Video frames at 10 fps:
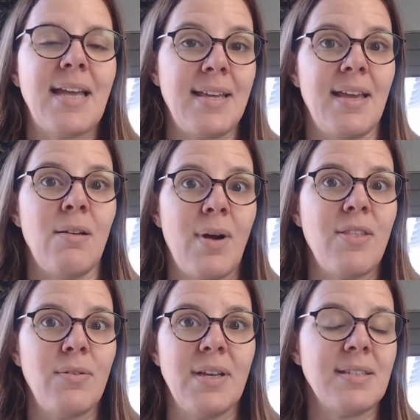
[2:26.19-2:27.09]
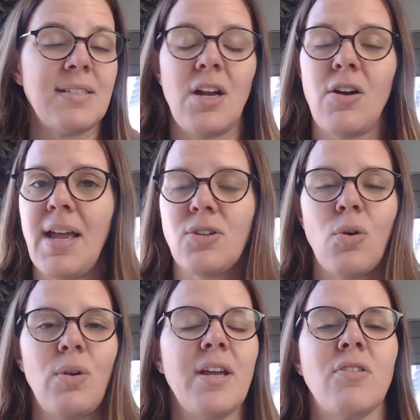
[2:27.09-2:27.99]
I get why they're necessary. I
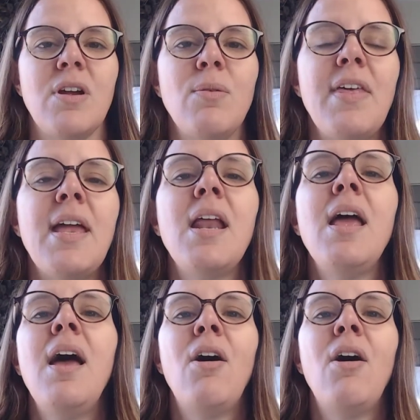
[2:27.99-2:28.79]
totally agree with it.